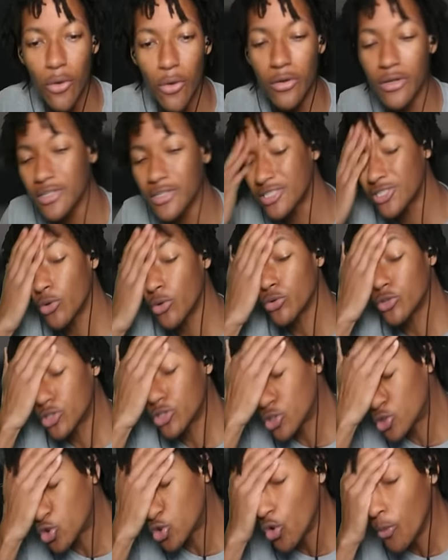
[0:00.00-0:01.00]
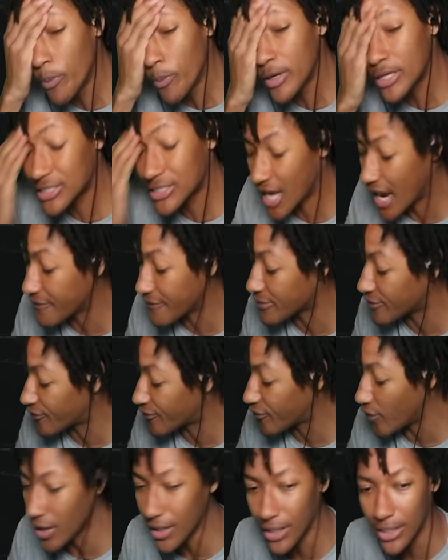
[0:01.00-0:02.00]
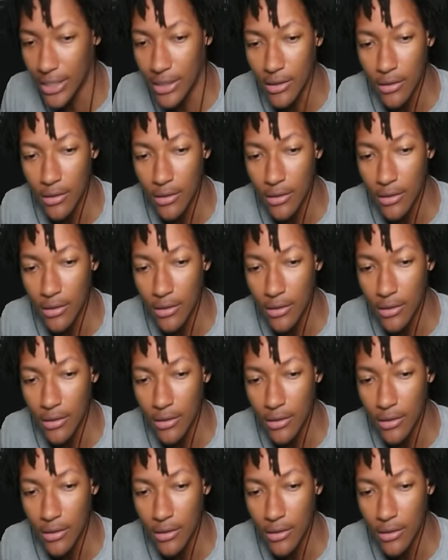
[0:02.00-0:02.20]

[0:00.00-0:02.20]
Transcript: you're so stupid. It's not even funny.